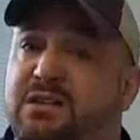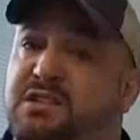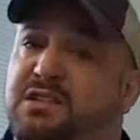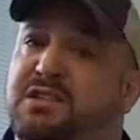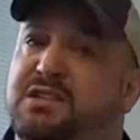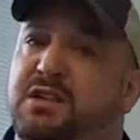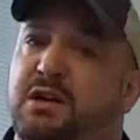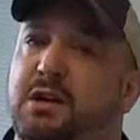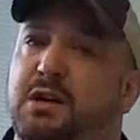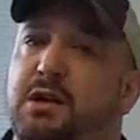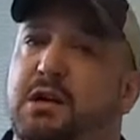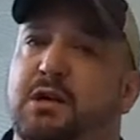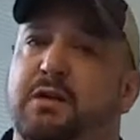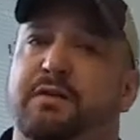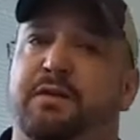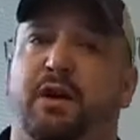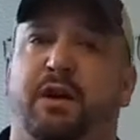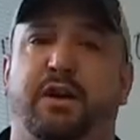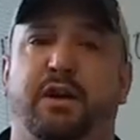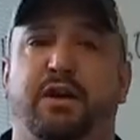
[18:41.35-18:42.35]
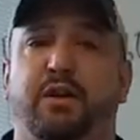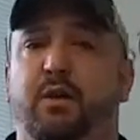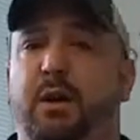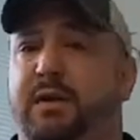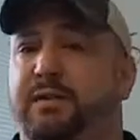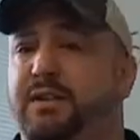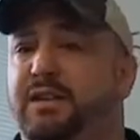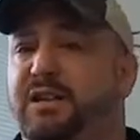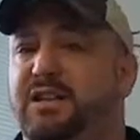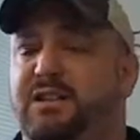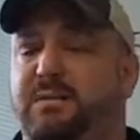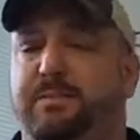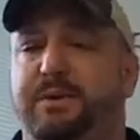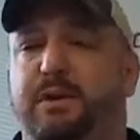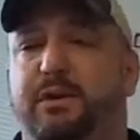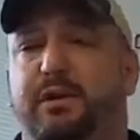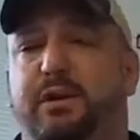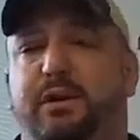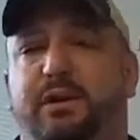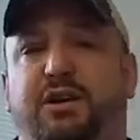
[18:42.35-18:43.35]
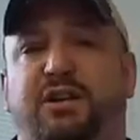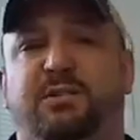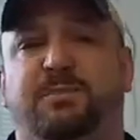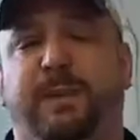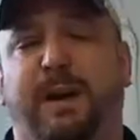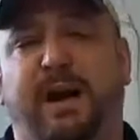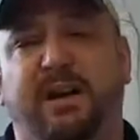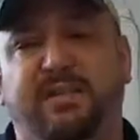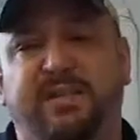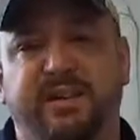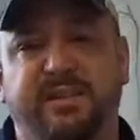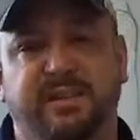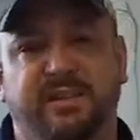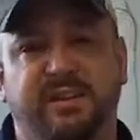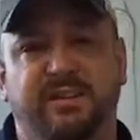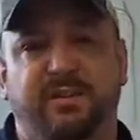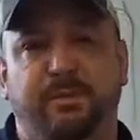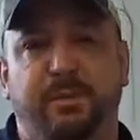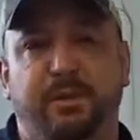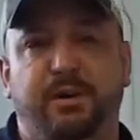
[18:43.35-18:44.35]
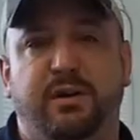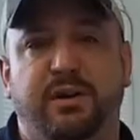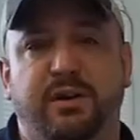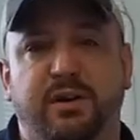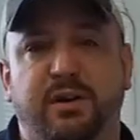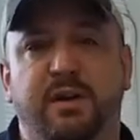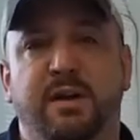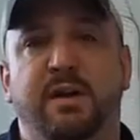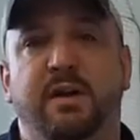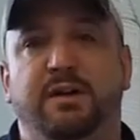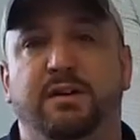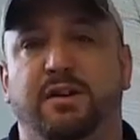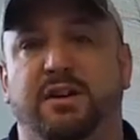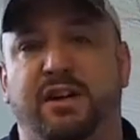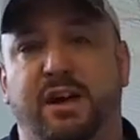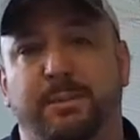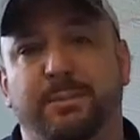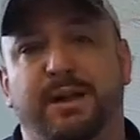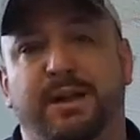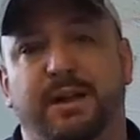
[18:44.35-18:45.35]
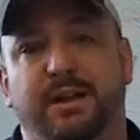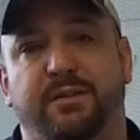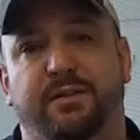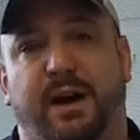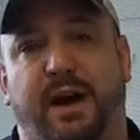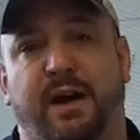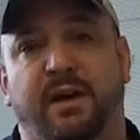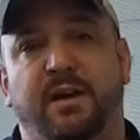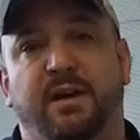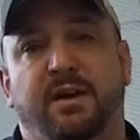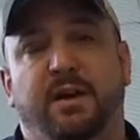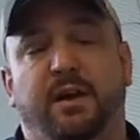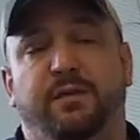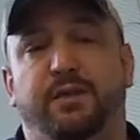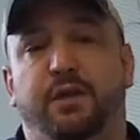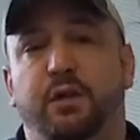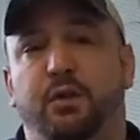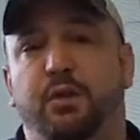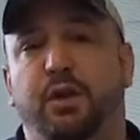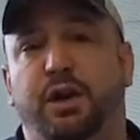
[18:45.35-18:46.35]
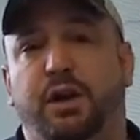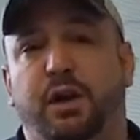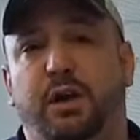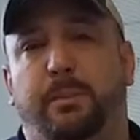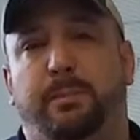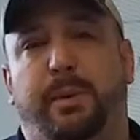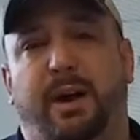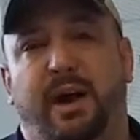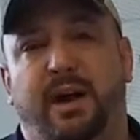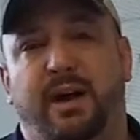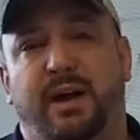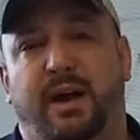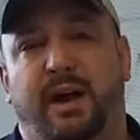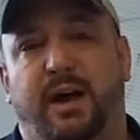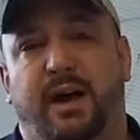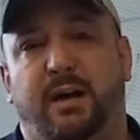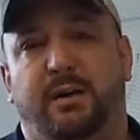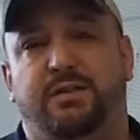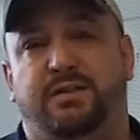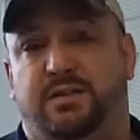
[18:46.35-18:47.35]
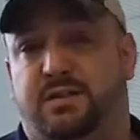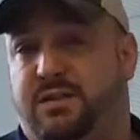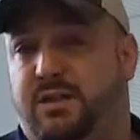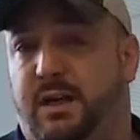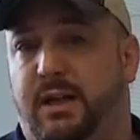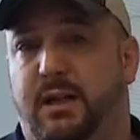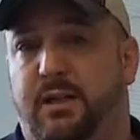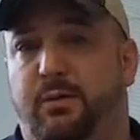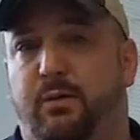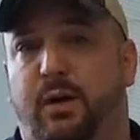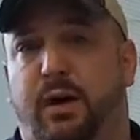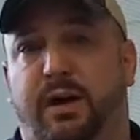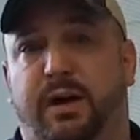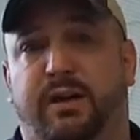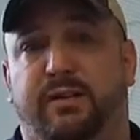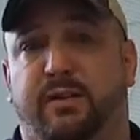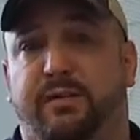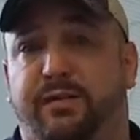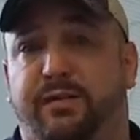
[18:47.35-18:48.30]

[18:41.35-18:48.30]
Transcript: has served, or you have a disability, or your spouse has a disability, you come to Levi. If you're looking at buying a house or selling one as a